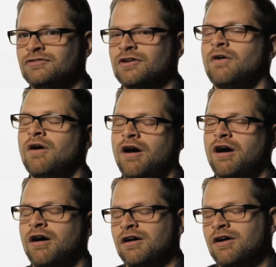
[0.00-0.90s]
So
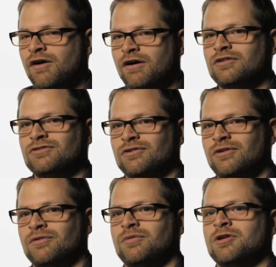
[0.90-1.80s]
on
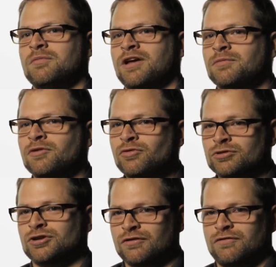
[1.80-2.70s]
console, we pick up the
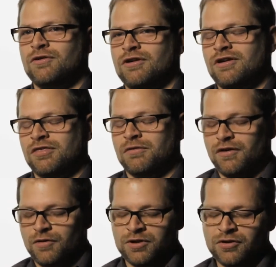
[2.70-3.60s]
DualShock 4.
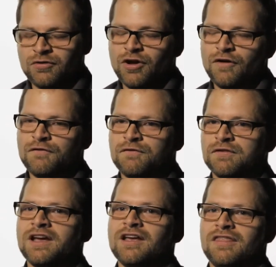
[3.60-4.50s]
When you
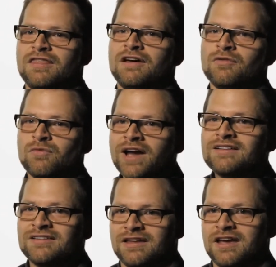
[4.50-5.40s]
flick the
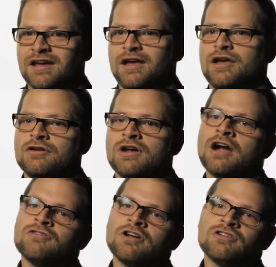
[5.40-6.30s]
right stick, your
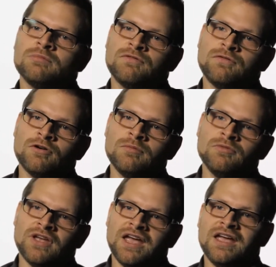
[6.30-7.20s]
character actually
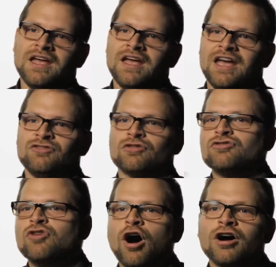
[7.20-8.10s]
performs a
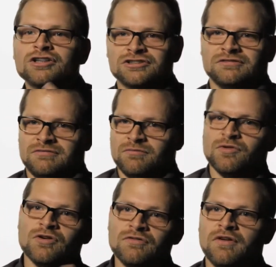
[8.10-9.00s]
sort of dodge
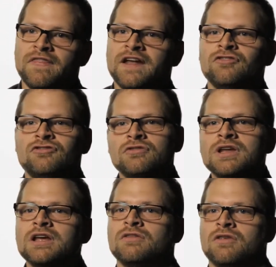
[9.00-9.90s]
move that is
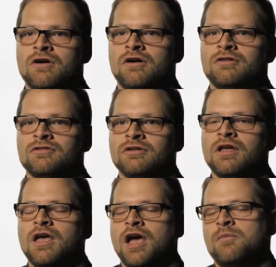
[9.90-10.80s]
unique to the console.